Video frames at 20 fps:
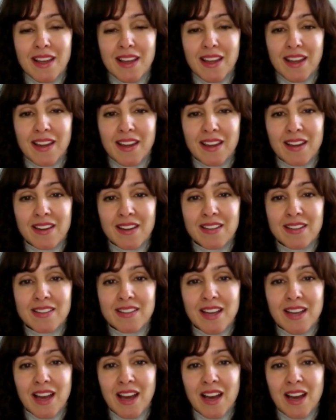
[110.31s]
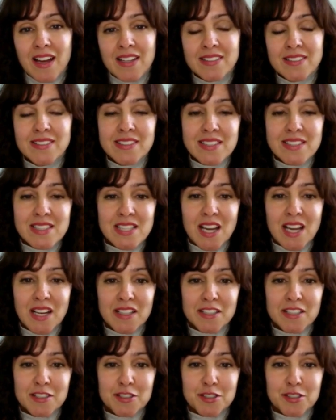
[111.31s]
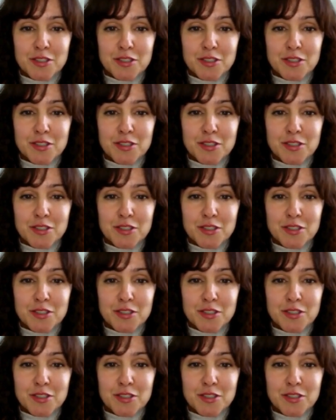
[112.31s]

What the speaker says: And I decided